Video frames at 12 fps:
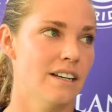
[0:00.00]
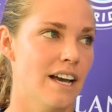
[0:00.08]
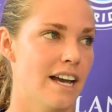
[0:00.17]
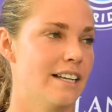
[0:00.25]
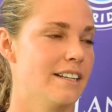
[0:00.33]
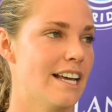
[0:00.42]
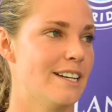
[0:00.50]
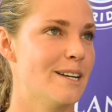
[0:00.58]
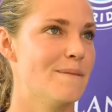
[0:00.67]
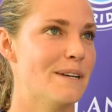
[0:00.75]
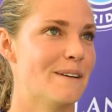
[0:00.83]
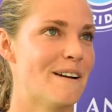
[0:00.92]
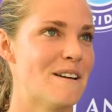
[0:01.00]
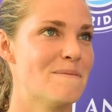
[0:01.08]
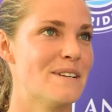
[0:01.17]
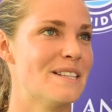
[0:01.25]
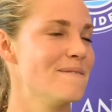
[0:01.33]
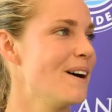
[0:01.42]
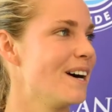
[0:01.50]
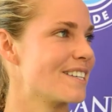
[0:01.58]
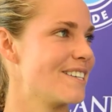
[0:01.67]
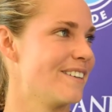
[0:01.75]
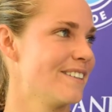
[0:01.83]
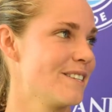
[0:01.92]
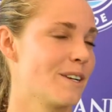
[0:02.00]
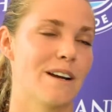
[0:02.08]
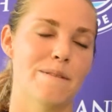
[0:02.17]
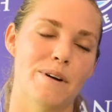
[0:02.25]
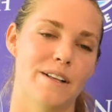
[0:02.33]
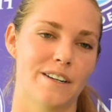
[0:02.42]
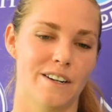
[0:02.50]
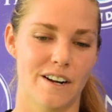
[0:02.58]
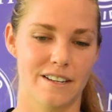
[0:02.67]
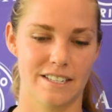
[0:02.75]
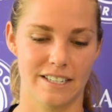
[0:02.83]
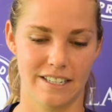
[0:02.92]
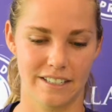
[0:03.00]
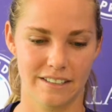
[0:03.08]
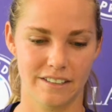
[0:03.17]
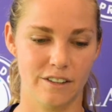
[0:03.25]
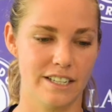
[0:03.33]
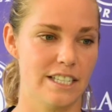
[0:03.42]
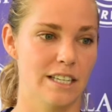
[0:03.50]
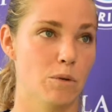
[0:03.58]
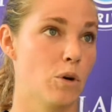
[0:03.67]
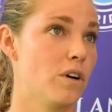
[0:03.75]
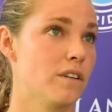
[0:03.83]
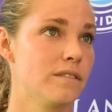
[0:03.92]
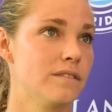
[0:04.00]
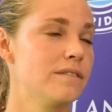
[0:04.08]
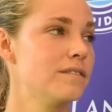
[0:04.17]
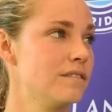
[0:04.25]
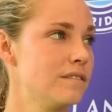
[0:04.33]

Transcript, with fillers: and ended up being wide open in the box. So it was a great ball across and great team goal.